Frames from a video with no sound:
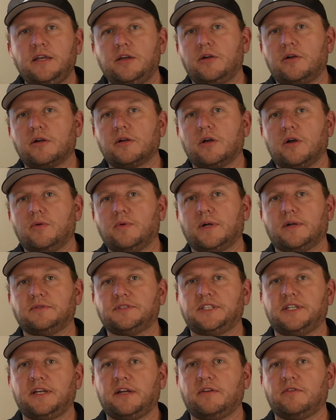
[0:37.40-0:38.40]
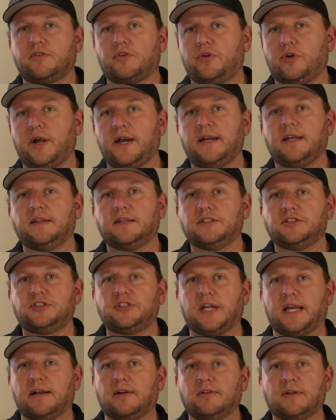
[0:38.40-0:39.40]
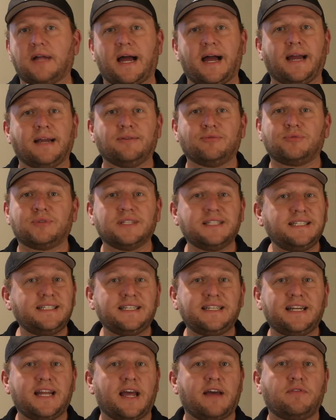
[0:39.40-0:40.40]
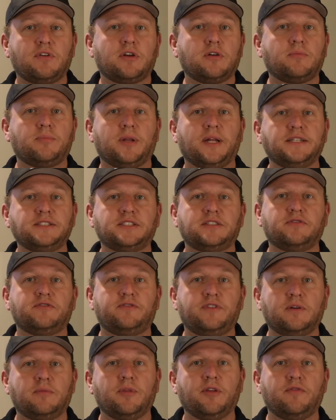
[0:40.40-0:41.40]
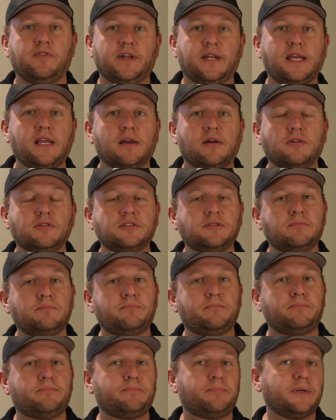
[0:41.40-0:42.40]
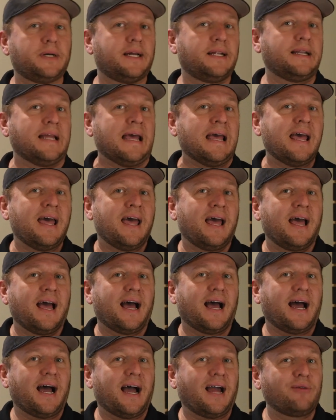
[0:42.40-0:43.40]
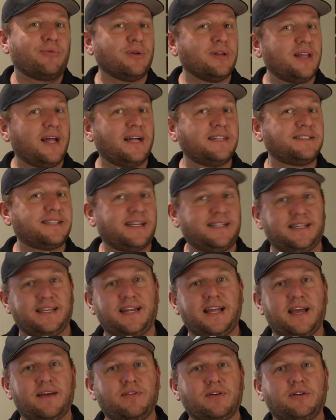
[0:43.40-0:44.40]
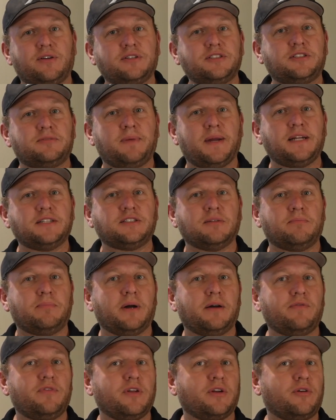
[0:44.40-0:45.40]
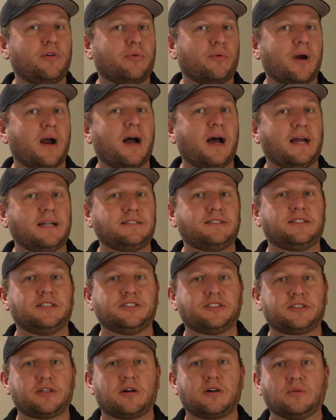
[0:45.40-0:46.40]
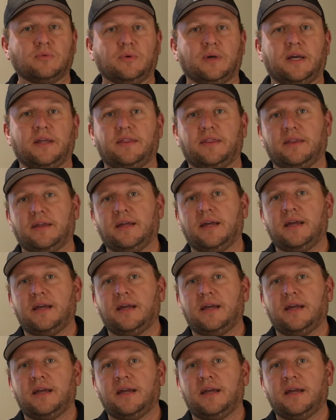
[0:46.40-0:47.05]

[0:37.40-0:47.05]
a year ago when I was thinking of creating this channel, I really didn't have a good place to film the videos, but I realized I did have a good space above the garage to start with.